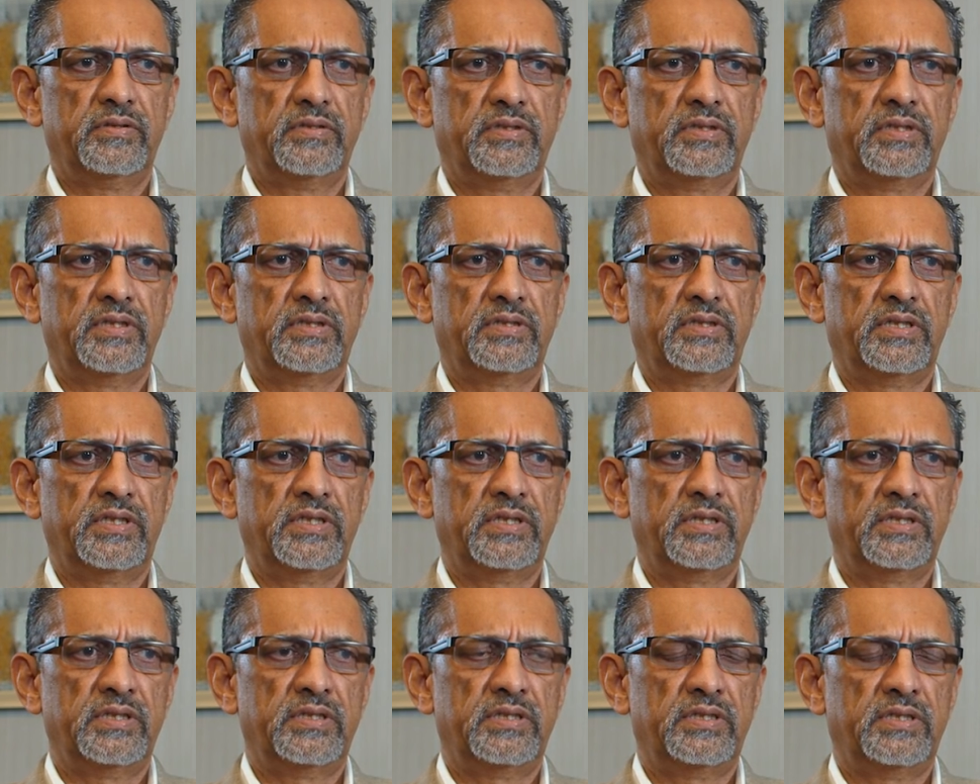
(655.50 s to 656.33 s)

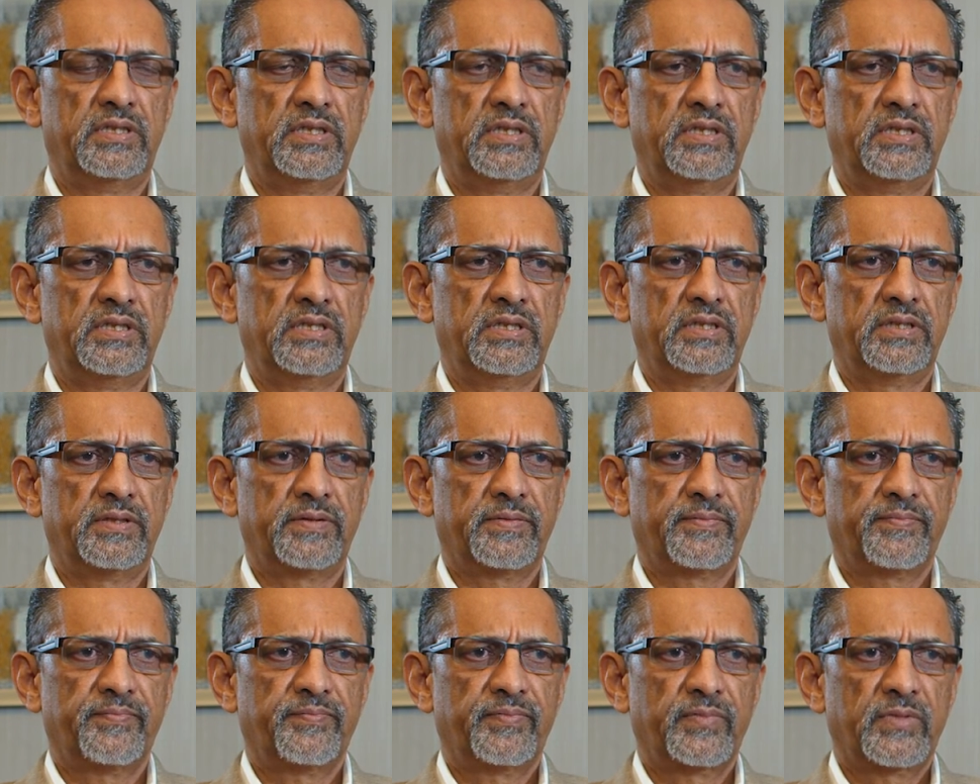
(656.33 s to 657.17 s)
the
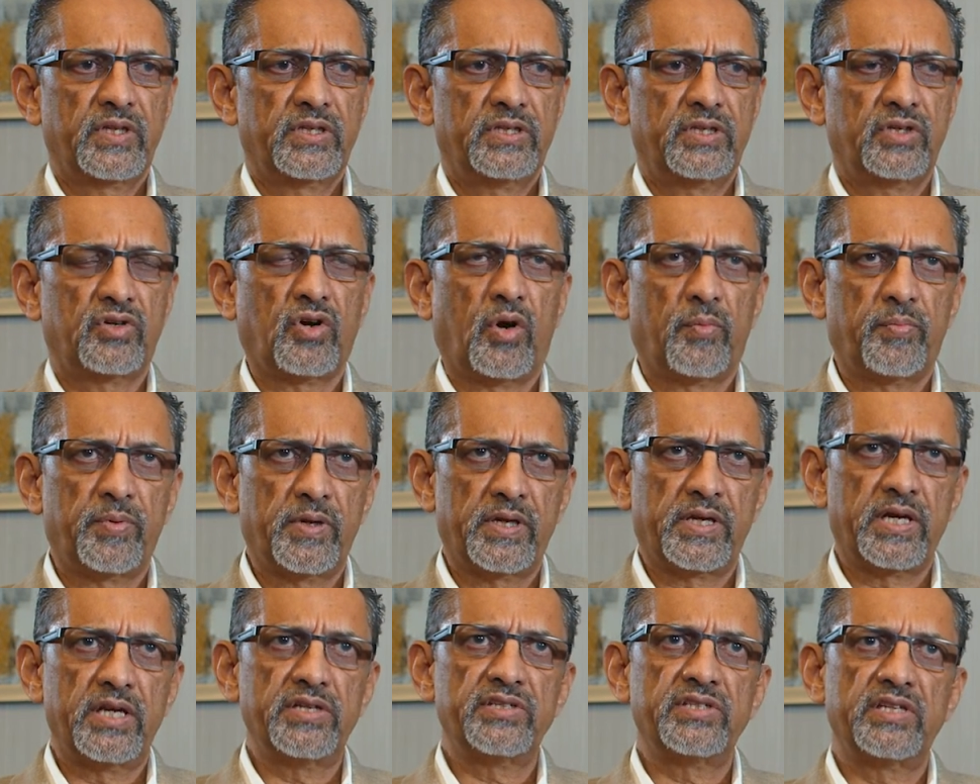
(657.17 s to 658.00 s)

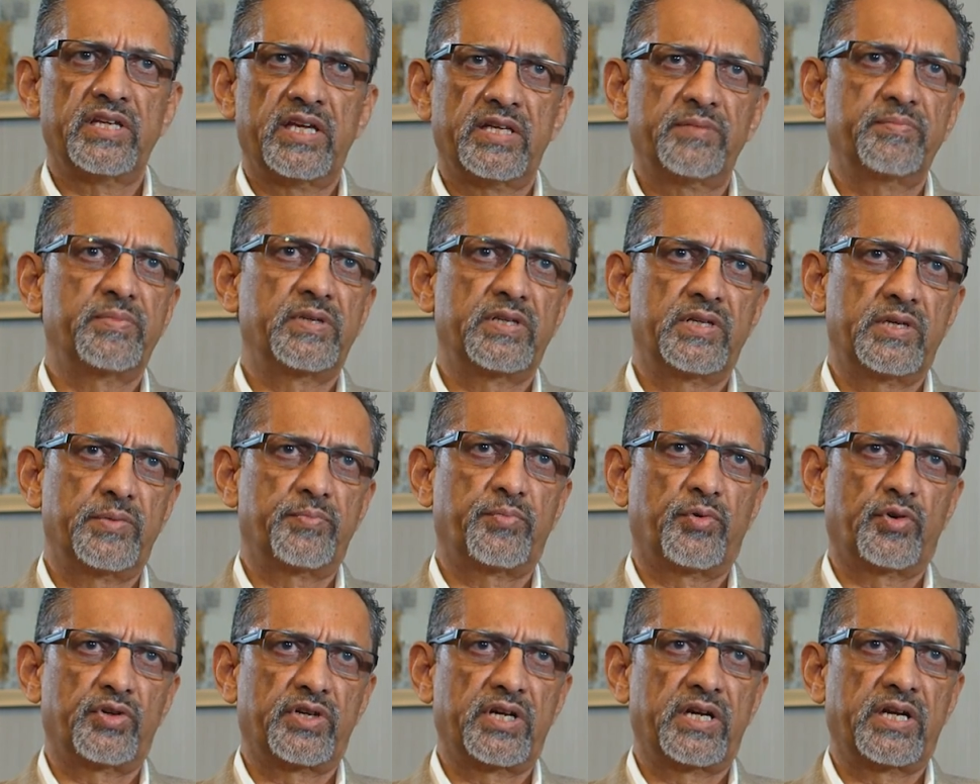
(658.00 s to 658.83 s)
complication has been
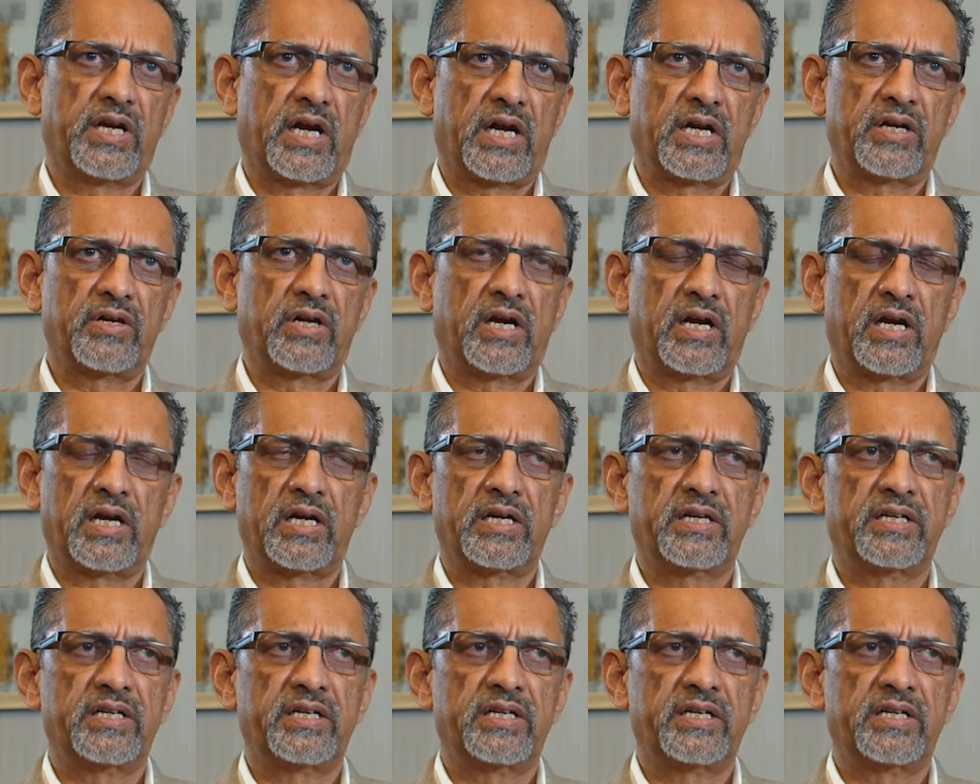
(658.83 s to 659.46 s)
reported are